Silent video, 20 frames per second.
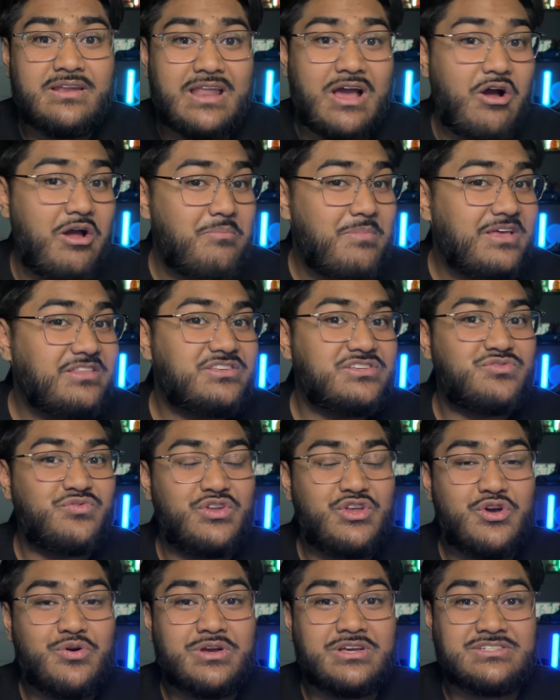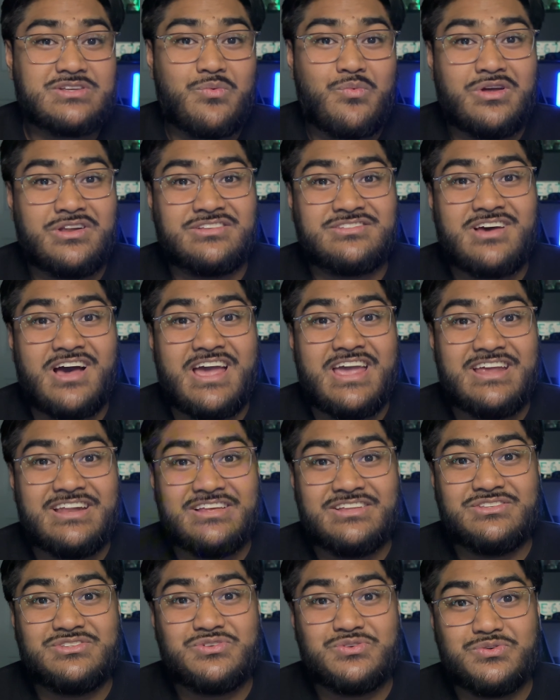Now, I made this video because I want to tie it
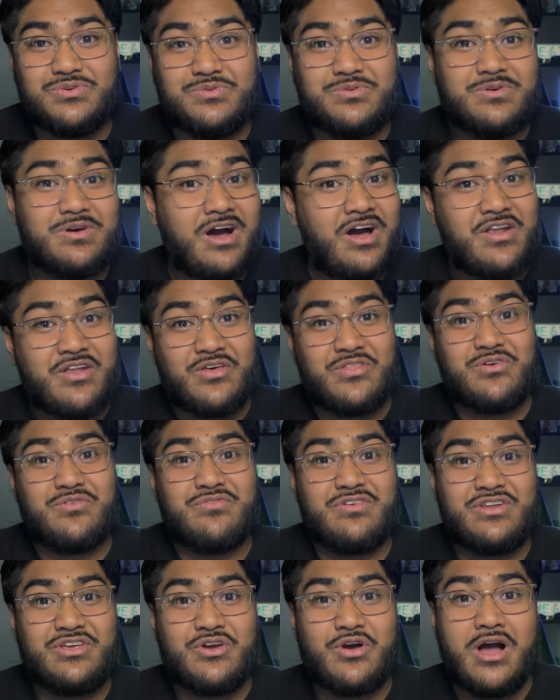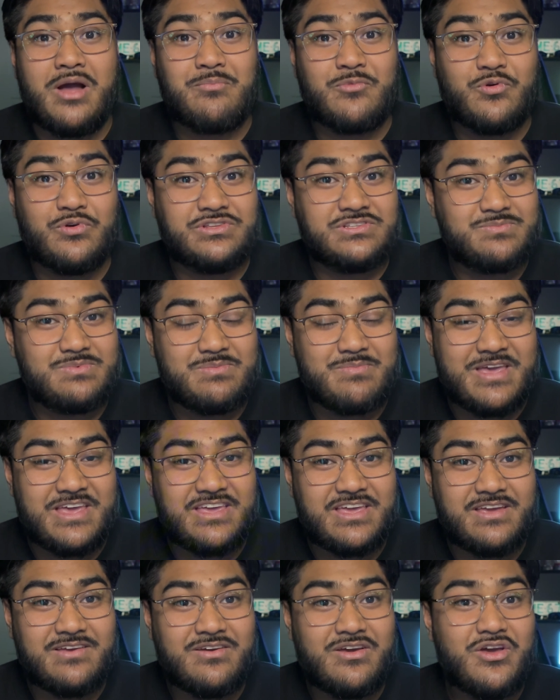into another video I'm going to be
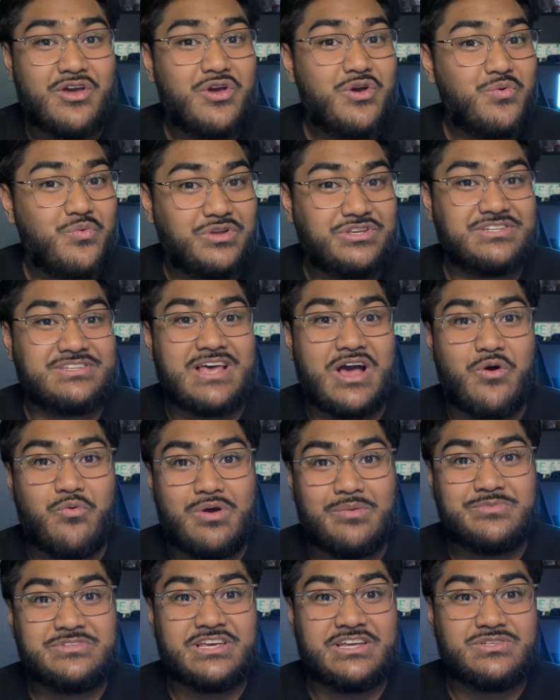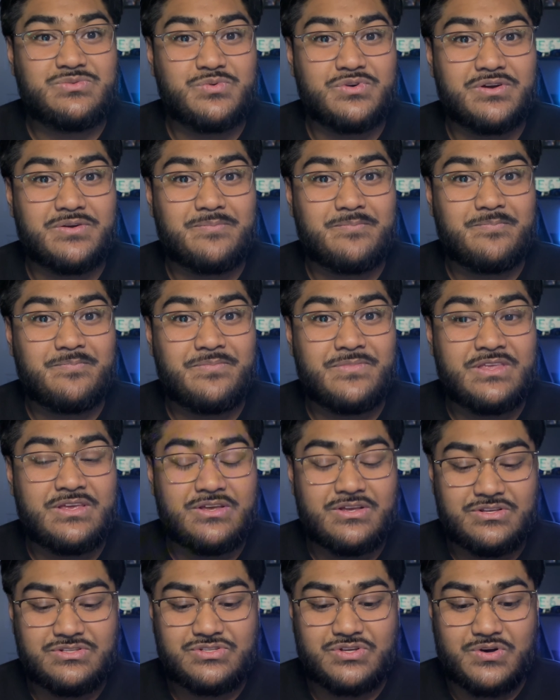making, which is how websites work.
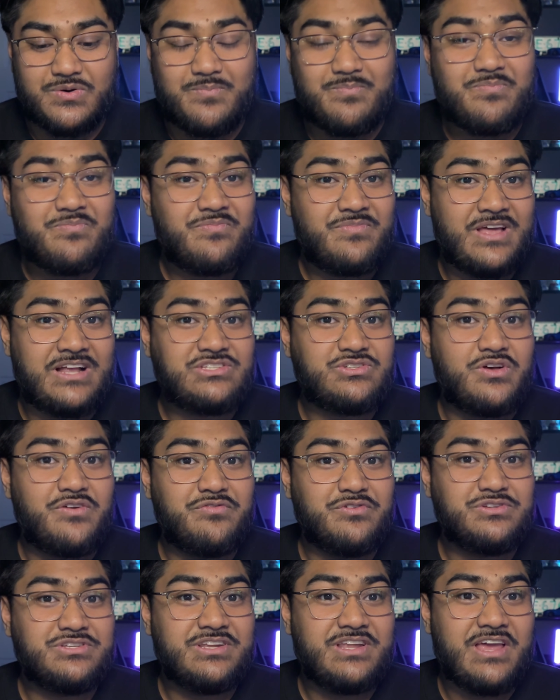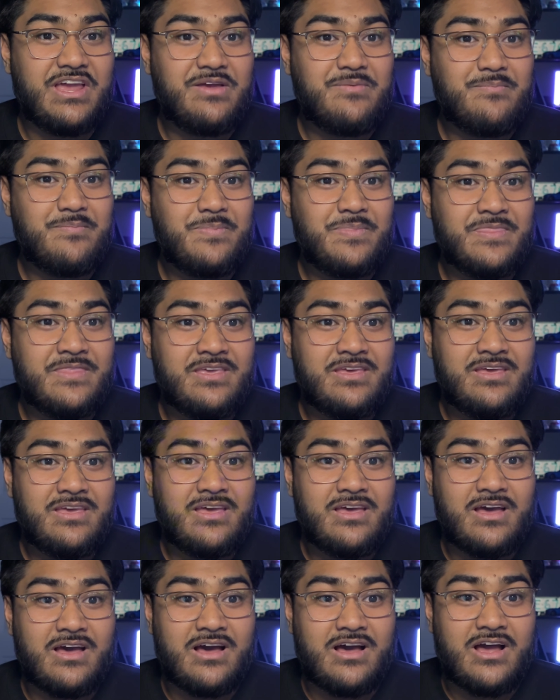So that's all for today.
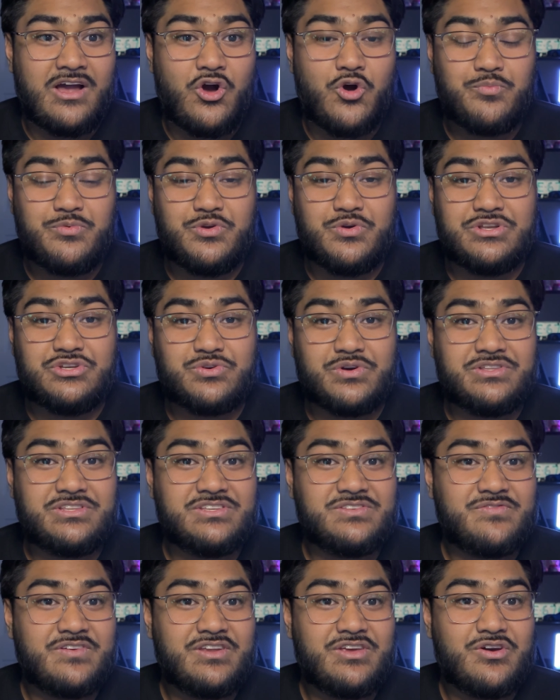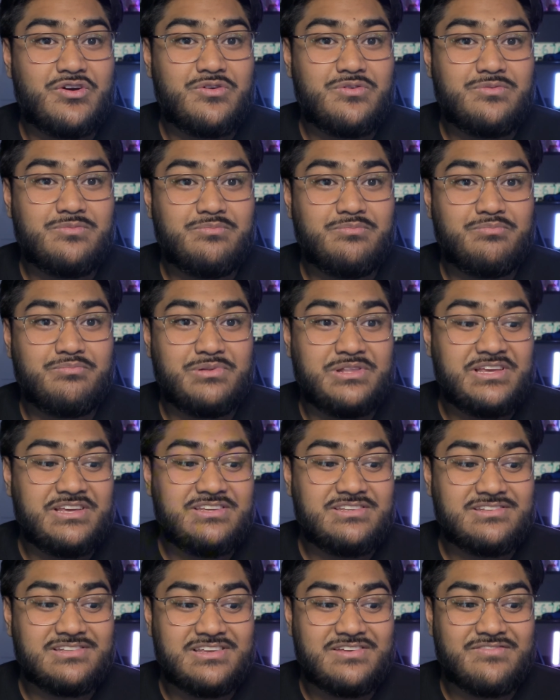I hope you enjoyed this video.
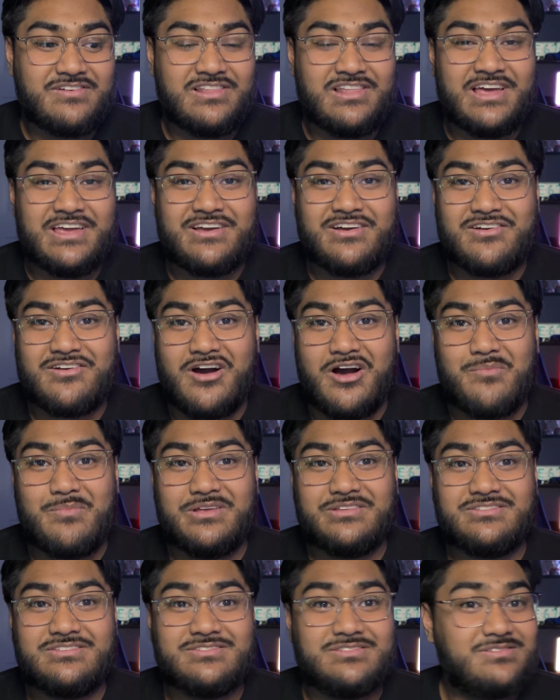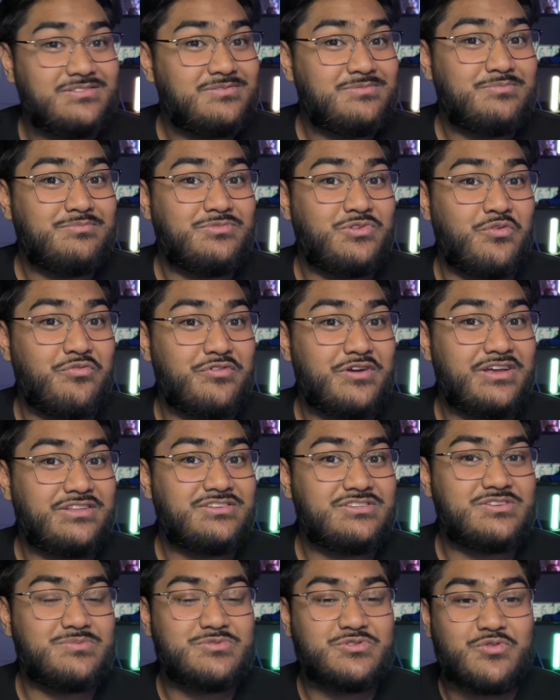Please leave a like, comment, don't forget
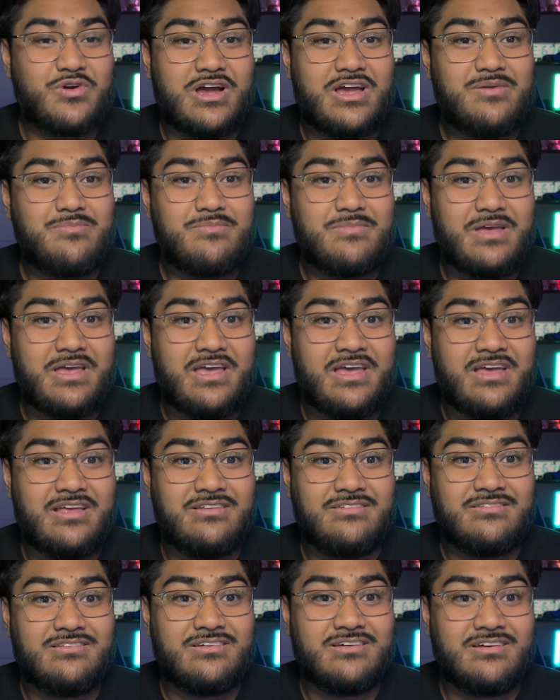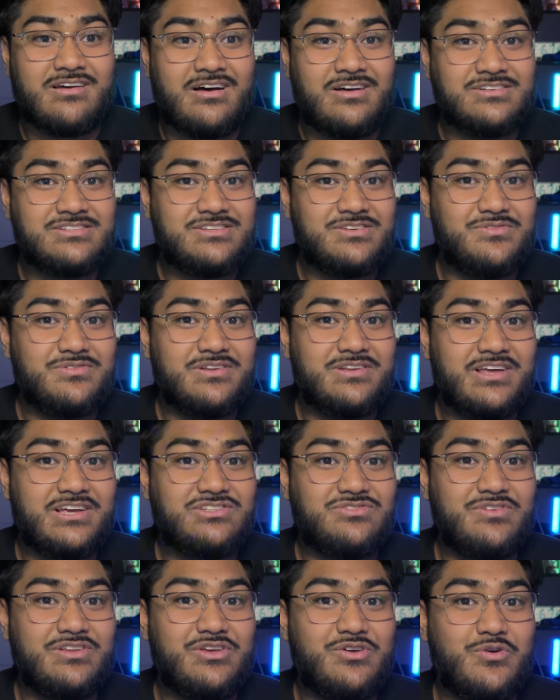to subscribe, and I'll see you in the
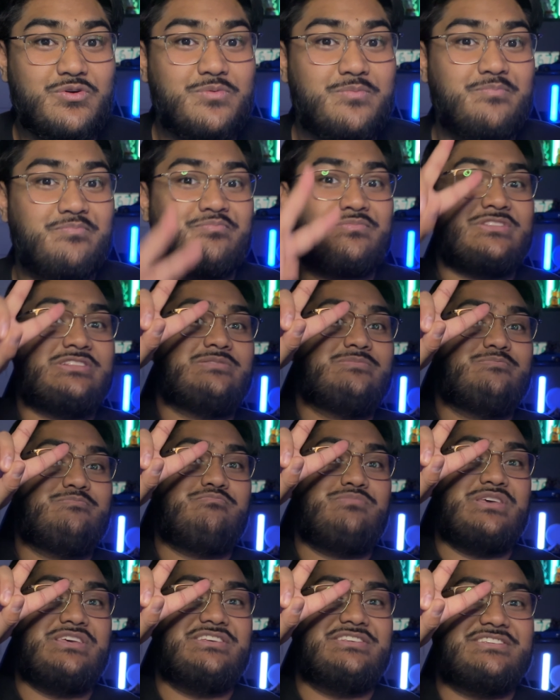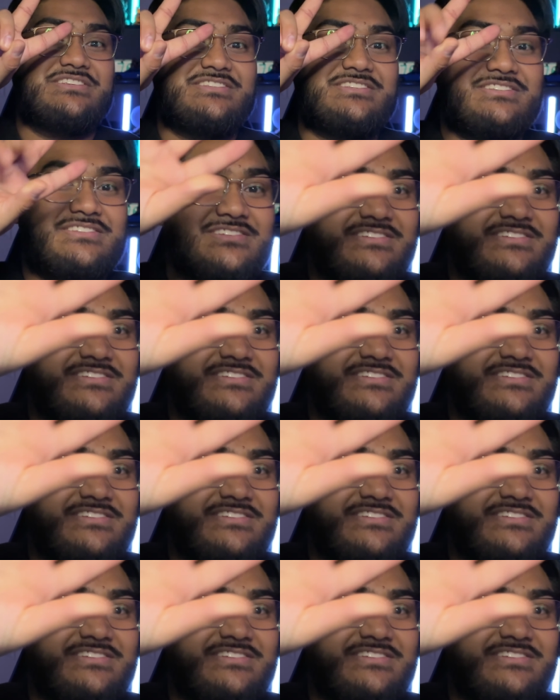next video. Peace.